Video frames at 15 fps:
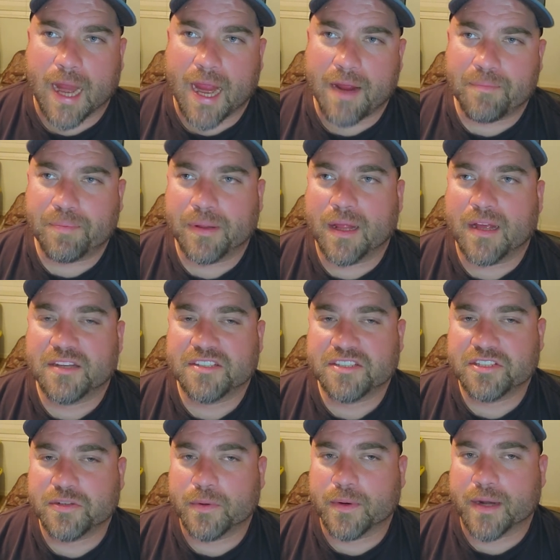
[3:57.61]
A plus
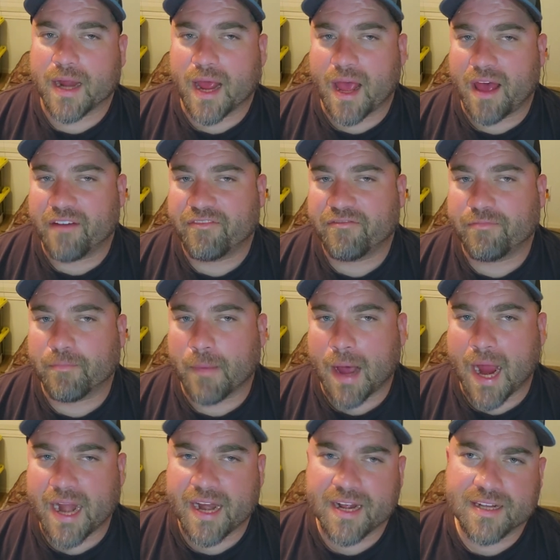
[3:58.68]
to an F
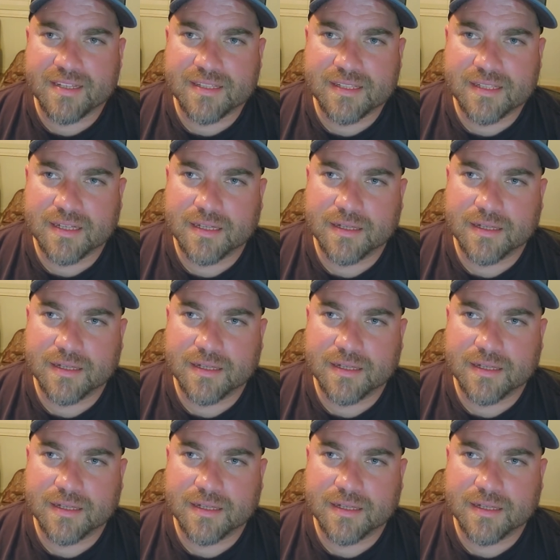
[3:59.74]
minus,